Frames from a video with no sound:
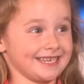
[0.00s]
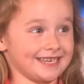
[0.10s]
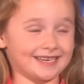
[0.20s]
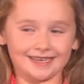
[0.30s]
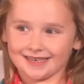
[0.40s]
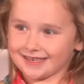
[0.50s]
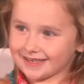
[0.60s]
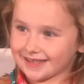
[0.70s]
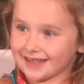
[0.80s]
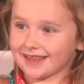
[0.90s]
Uh, can't
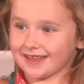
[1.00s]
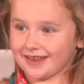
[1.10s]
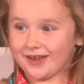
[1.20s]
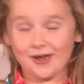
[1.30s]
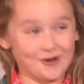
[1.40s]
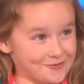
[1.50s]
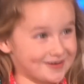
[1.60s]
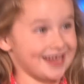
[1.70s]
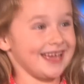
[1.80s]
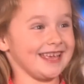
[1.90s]
wait to see it.
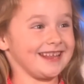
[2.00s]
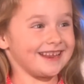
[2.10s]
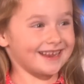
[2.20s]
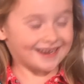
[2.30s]
Okay. All